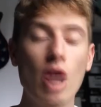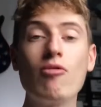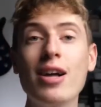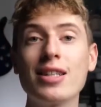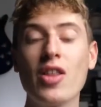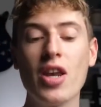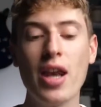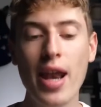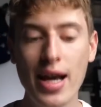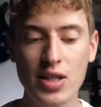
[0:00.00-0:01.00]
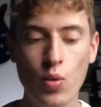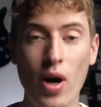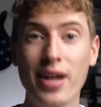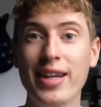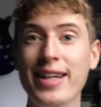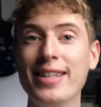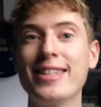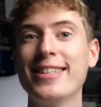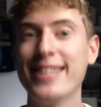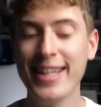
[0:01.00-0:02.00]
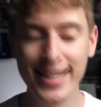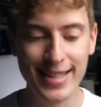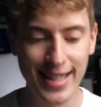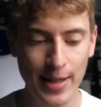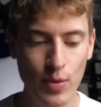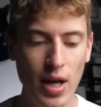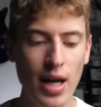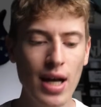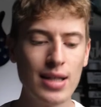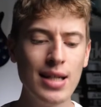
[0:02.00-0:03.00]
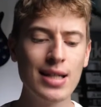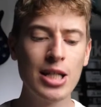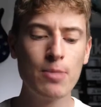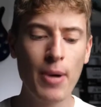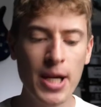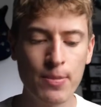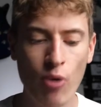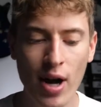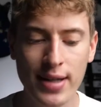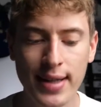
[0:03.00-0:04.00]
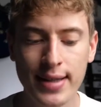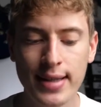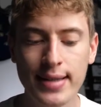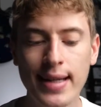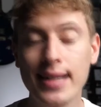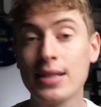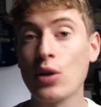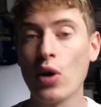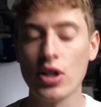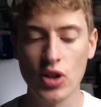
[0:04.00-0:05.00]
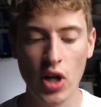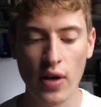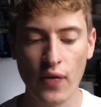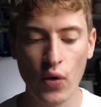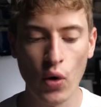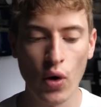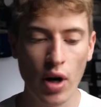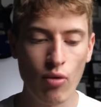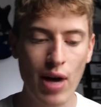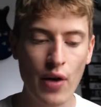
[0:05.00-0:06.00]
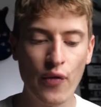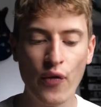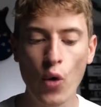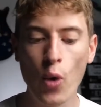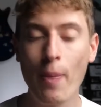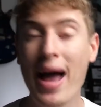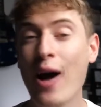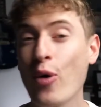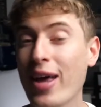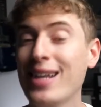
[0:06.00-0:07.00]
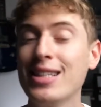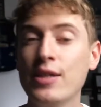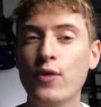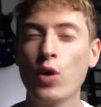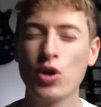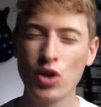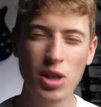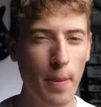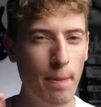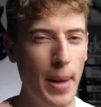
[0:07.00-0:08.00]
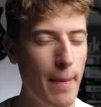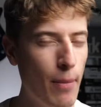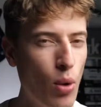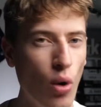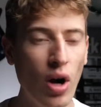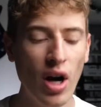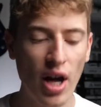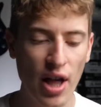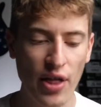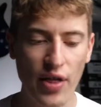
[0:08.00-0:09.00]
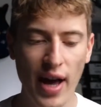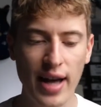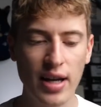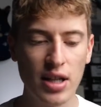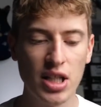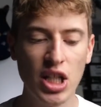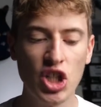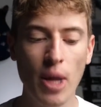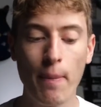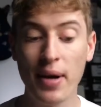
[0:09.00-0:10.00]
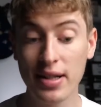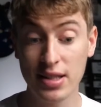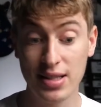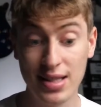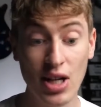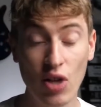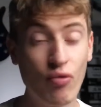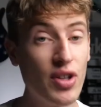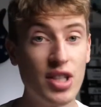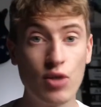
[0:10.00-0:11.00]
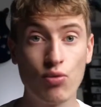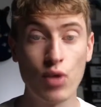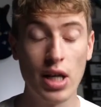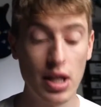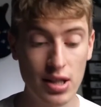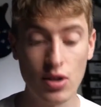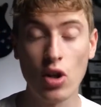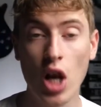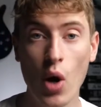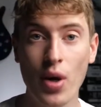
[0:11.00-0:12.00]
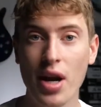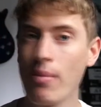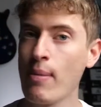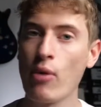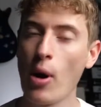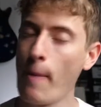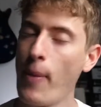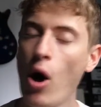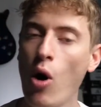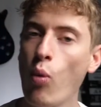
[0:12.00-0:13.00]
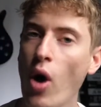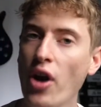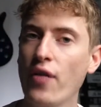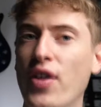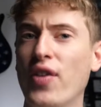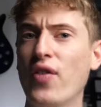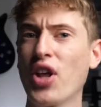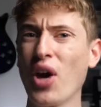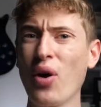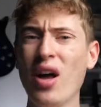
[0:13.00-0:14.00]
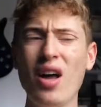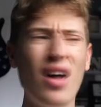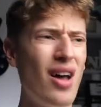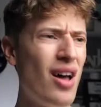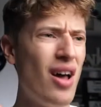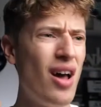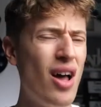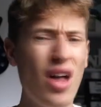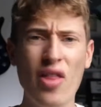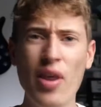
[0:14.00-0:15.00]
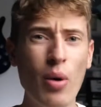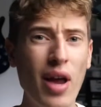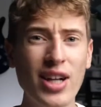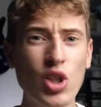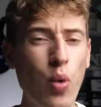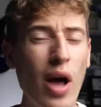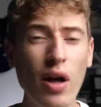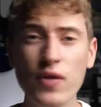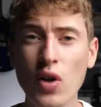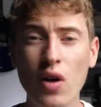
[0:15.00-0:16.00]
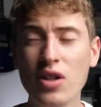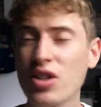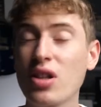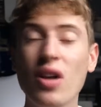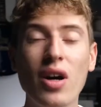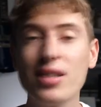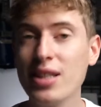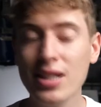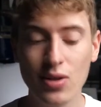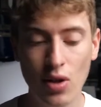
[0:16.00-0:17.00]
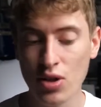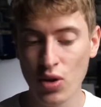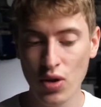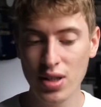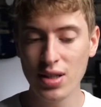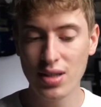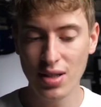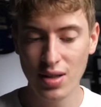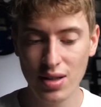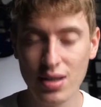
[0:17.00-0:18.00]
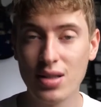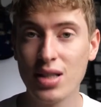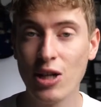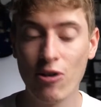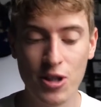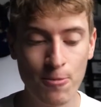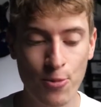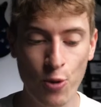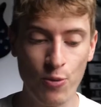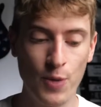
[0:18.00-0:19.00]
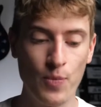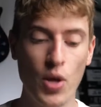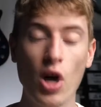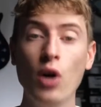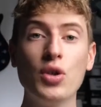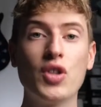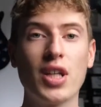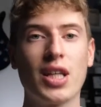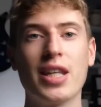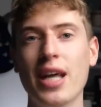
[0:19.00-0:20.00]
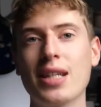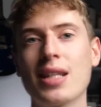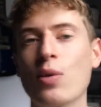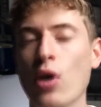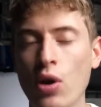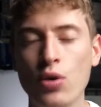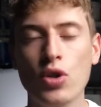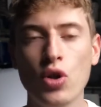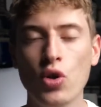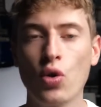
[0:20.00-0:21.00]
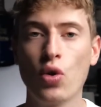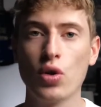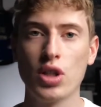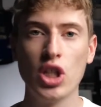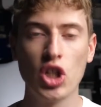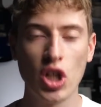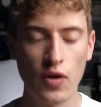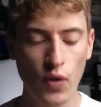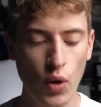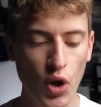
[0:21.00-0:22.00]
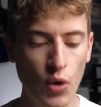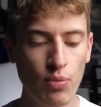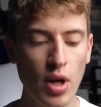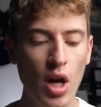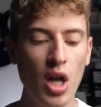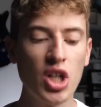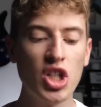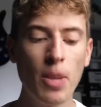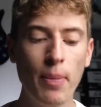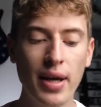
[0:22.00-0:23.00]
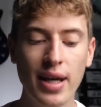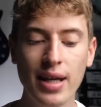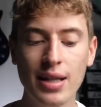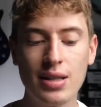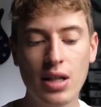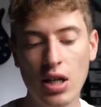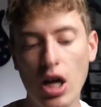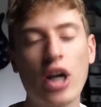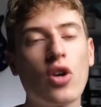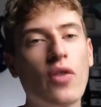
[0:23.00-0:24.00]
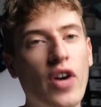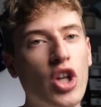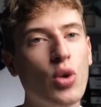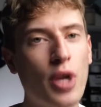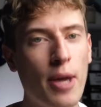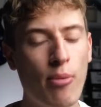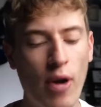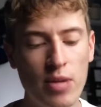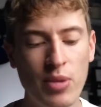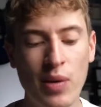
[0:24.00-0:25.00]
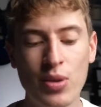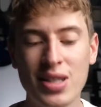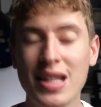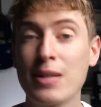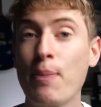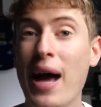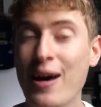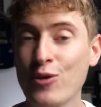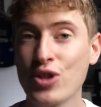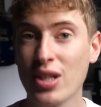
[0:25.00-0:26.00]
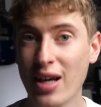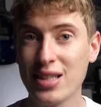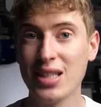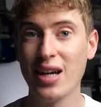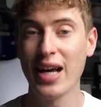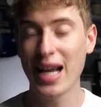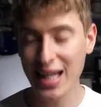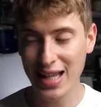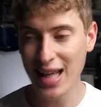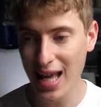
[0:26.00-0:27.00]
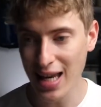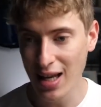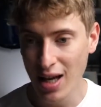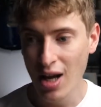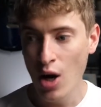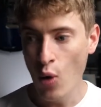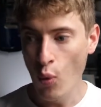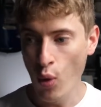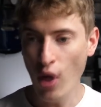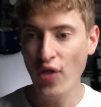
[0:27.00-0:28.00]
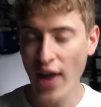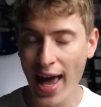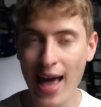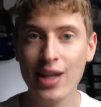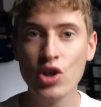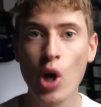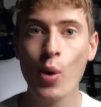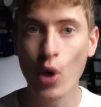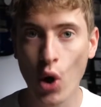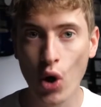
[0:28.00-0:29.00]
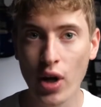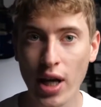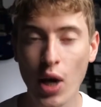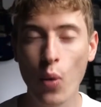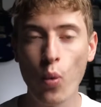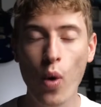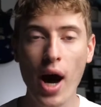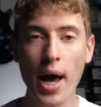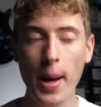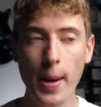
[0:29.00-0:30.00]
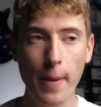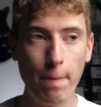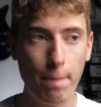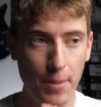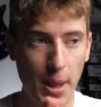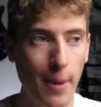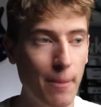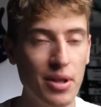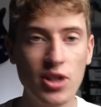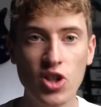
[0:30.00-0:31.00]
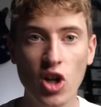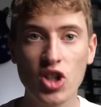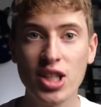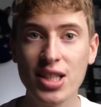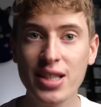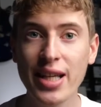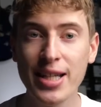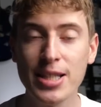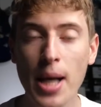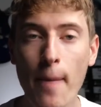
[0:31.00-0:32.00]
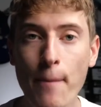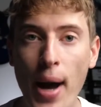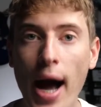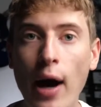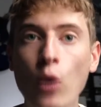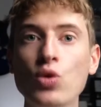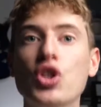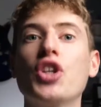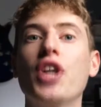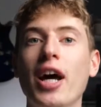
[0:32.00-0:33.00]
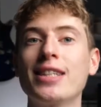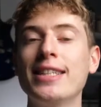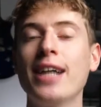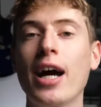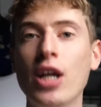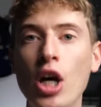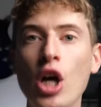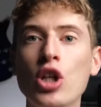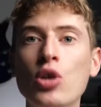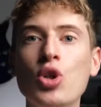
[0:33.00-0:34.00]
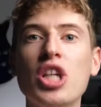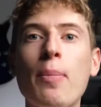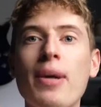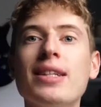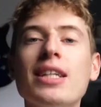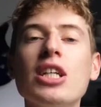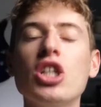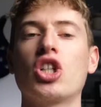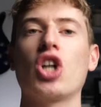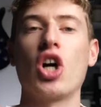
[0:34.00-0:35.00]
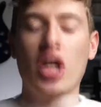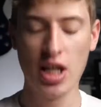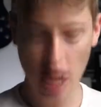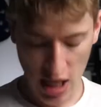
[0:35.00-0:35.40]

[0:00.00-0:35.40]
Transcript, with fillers: Right, the next one is Teezily. Teezily's base price is $6.34, around £4.84, so just a bit more than TeeChip, but still, this is really, this is on the low end. I remember in part one this video, they were like $12, $13. So this is this is a serious improvement. Hosting, yes, they will host your t-shirts for you. Shipping is I could only find a UK price, but it was £6.99. And again, what the hell is going on here? Why are companies charging £6.99 to ship a t-shirt?